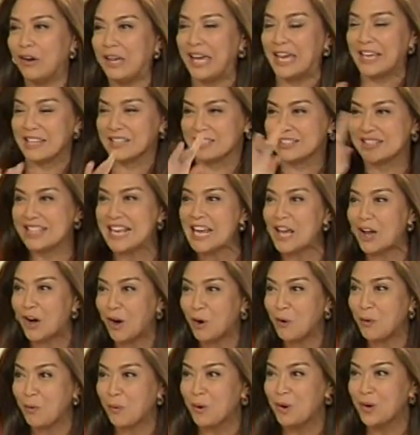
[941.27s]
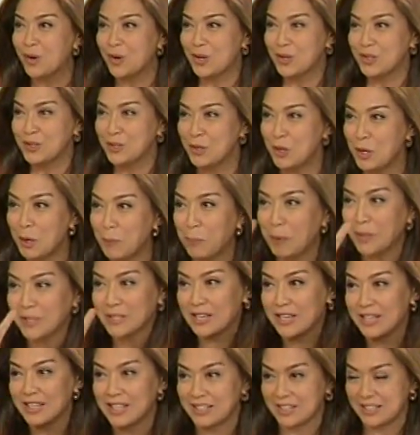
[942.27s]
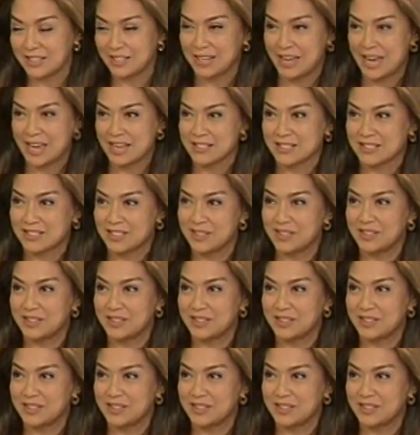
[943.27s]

okay, Z O. See, Obagi is